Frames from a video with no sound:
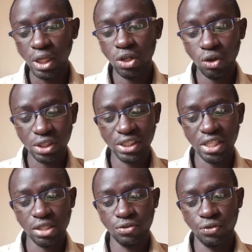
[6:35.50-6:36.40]
not
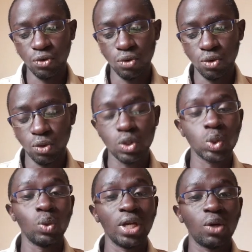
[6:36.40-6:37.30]
just for those
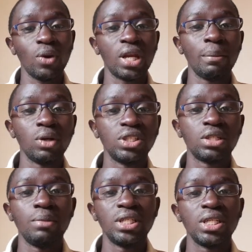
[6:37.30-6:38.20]
who inquired about
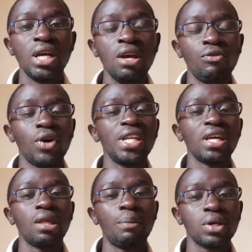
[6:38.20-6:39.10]
it, but for any
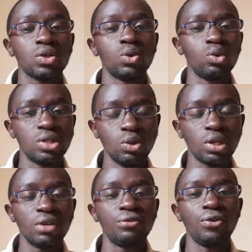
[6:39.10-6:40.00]
other person who is
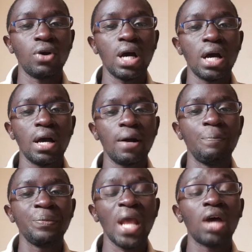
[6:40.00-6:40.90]
looking for
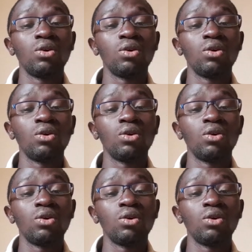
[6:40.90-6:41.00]
an